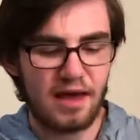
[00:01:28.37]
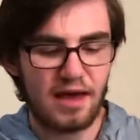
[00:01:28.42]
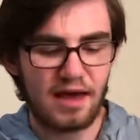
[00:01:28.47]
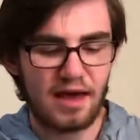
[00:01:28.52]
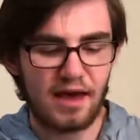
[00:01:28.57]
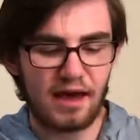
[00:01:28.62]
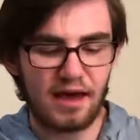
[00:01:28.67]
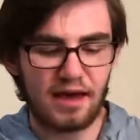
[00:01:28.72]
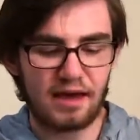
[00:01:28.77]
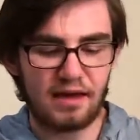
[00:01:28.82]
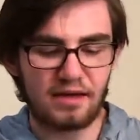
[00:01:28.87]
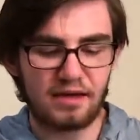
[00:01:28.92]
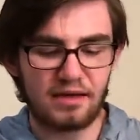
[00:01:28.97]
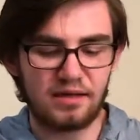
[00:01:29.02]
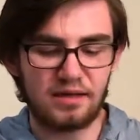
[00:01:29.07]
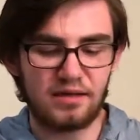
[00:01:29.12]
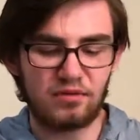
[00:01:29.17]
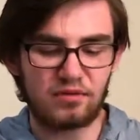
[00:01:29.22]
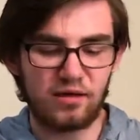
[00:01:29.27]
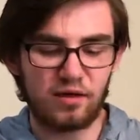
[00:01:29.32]
and
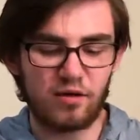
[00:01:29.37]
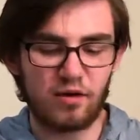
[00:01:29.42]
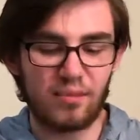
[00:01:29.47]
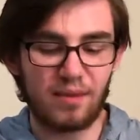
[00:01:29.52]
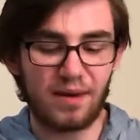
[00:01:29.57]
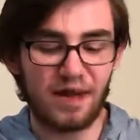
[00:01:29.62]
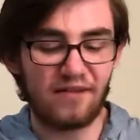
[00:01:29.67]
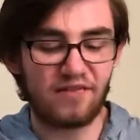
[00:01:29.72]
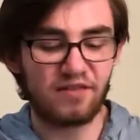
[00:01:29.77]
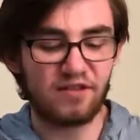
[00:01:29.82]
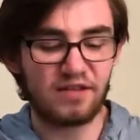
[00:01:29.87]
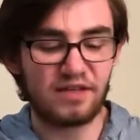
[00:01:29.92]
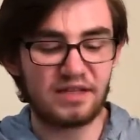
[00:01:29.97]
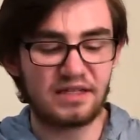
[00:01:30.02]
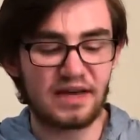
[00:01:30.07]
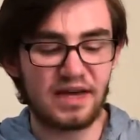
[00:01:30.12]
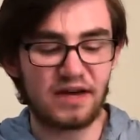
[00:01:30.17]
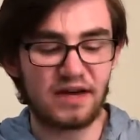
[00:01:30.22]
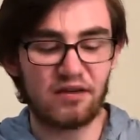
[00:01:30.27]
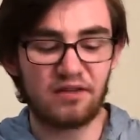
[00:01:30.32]
he wrote a pamphlet
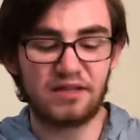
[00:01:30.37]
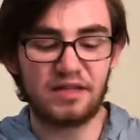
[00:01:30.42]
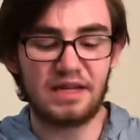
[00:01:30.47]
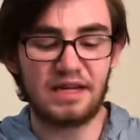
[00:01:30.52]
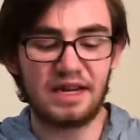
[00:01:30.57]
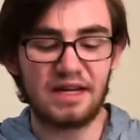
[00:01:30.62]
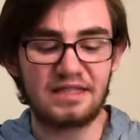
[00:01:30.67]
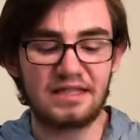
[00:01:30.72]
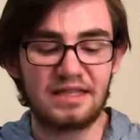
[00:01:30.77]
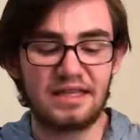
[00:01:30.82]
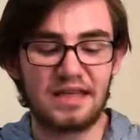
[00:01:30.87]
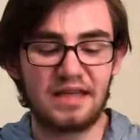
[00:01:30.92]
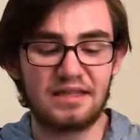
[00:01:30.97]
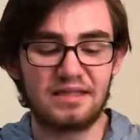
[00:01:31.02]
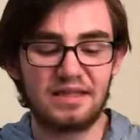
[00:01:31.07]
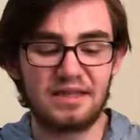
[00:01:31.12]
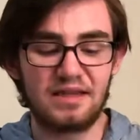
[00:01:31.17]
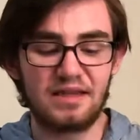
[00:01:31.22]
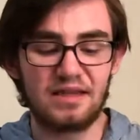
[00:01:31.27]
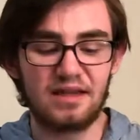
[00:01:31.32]
titled The
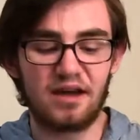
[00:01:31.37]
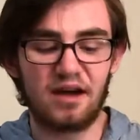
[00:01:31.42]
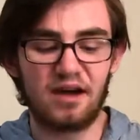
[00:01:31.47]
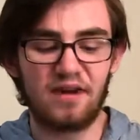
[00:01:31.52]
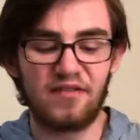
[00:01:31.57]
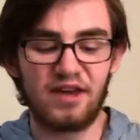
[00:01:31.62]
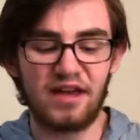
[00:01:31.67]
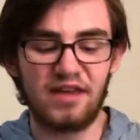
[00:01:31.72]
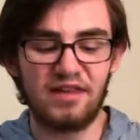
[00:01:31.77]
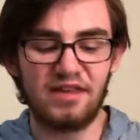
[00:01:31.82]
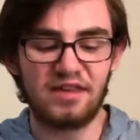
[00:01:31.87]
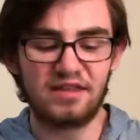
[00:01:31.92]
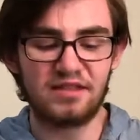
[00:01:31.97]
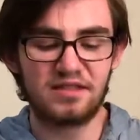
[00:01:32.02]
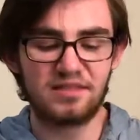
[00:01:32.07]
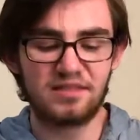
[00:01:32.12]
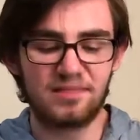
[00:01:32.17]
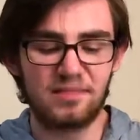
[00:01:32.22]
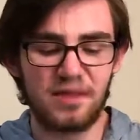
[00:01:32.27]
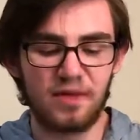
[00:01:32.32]
Necessity of
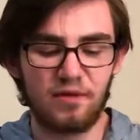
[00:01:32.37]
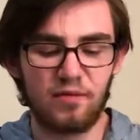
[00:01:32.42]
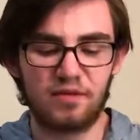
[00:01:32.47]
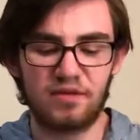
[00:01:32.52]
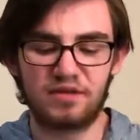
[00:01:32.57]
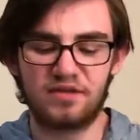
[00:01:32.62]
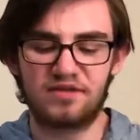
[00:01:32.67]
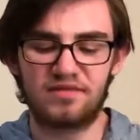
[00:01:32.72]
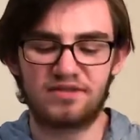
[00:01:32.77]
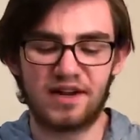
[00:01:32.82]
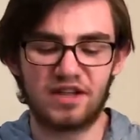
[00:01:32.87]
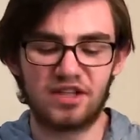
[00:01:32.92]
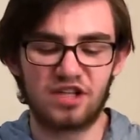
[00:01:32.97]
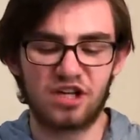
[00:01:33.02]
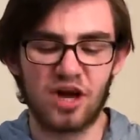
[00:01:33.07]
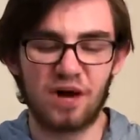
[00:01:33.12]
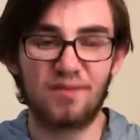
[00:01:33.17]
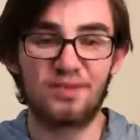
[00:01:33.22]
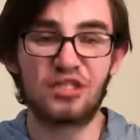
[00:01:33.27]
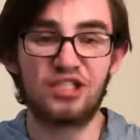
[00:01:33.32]
Atheism with his friend
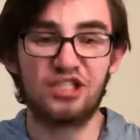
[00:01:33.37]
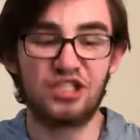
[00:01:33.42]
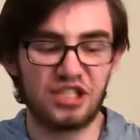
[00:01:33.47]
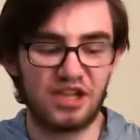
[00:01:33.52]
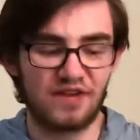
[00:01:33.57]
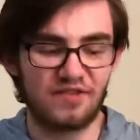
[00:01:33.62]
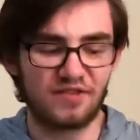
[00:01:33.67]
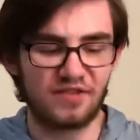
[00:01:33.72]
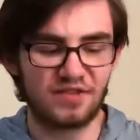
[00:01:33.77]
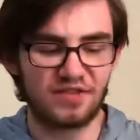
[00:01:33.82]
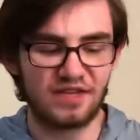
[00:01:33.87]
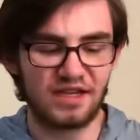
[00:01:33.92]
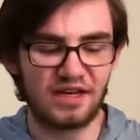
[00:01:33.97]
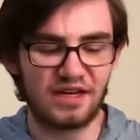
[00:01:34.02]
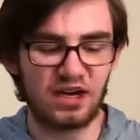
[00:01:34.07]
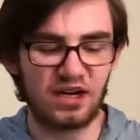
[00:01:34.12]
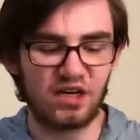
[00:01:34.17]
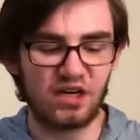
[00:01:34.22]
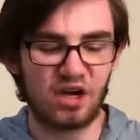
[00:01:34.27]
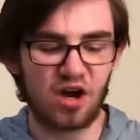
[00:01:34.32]
Thomas Jefferson
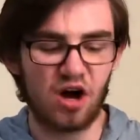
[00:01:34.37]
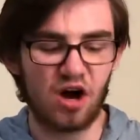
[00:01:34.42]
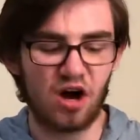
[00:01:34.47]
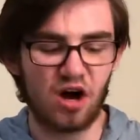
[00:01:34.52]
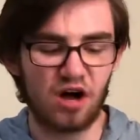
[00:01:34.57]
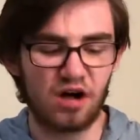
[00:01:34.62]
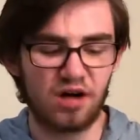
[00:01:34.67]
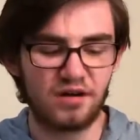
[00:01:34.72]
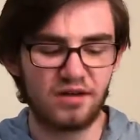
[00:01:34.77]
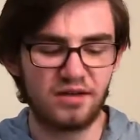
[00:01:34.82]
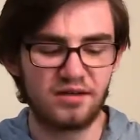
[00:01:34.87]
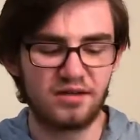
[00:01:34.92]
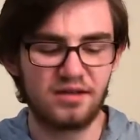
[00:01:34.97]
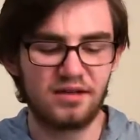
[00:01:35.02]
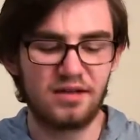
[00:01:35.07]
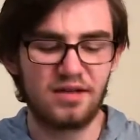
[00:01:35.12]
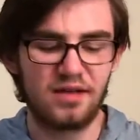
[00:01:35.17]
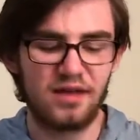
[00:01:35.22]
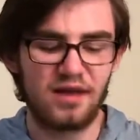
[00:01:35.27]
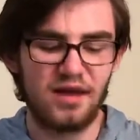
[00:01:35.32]
Hogg,
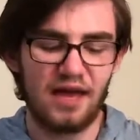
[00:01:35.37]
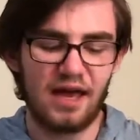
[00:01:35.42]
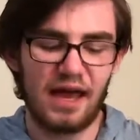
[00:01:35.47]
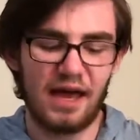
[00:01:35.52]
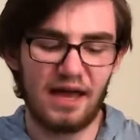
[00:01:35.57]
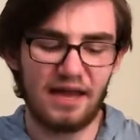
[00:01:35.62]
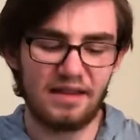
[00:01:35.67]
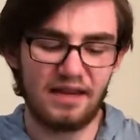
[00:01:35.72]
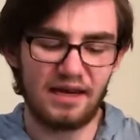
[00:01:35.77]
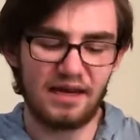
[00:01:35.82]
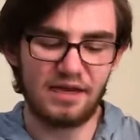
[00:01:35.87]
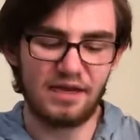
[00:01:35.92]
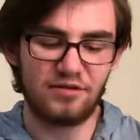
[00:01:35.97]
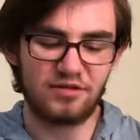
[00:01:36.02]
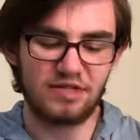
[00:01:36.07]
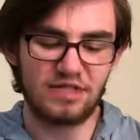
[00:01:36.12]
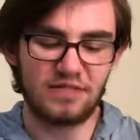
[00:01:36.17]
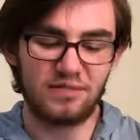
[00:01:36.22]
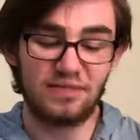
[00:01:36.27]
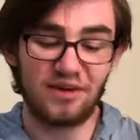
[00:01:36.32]
and then he was
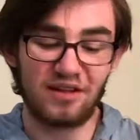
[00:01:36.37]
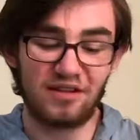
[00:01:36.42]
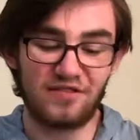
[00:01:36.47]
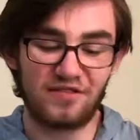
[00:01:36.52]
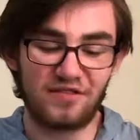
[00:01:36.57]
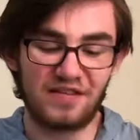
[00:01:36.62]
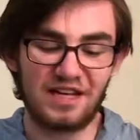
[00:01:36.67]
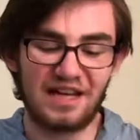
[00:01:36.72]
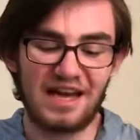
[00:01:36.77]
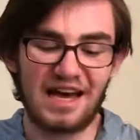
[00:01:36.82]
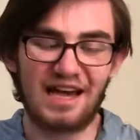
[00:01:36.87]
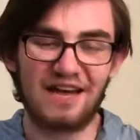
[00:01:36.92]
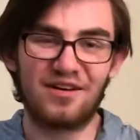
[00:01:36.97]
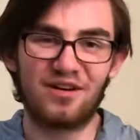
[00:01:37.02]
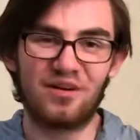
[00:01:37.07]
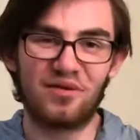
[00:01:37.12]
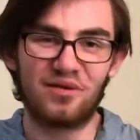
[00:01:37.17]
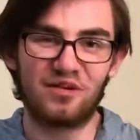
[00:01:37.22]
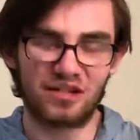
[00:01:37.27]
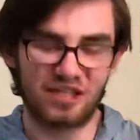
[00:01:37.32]
expelled for denying
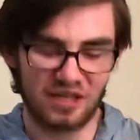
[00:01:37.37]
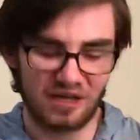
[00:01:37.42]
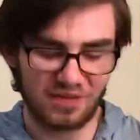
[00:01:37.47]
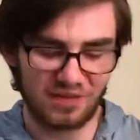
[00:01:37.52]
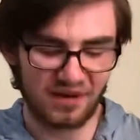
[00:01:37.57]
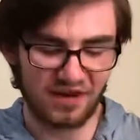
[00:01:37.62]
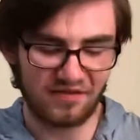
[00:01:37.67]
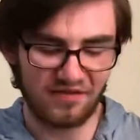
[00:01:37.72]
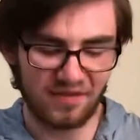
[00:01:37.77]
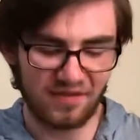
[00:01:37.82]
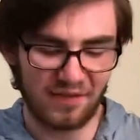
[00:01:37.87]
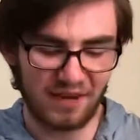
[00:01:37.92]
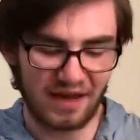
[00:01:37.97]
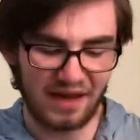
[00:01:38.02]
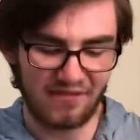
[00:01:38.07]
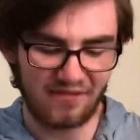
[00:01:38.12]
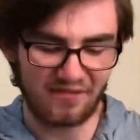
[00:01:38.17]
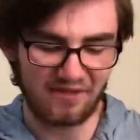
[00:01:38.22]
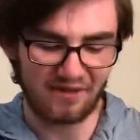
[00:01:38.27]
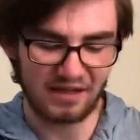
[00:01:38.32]
ownership of the
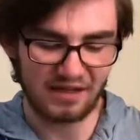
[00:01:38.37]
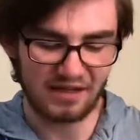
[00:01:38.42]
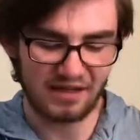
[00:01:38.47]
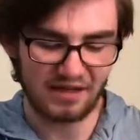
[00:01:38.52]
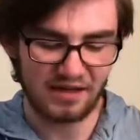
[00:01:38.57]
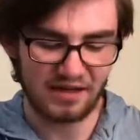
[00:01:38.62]
pamphlet